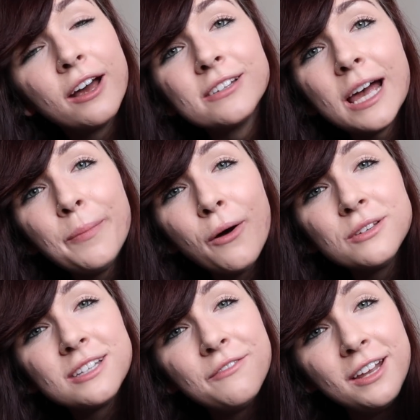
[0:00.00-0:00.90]
because I
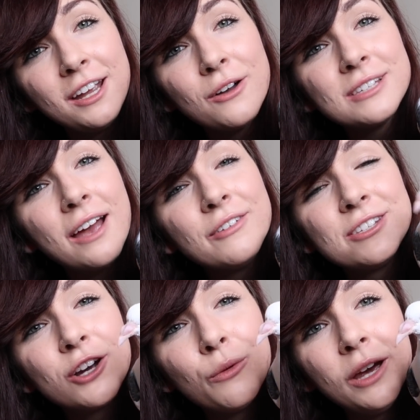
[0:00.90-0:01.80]
post videos every
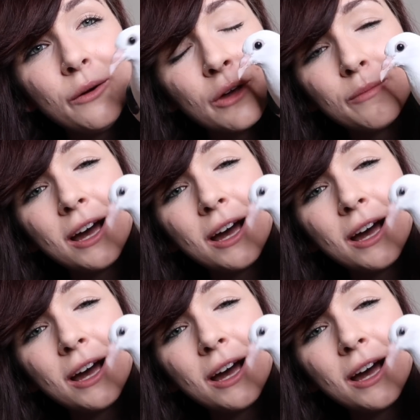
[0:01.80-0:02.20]
single week with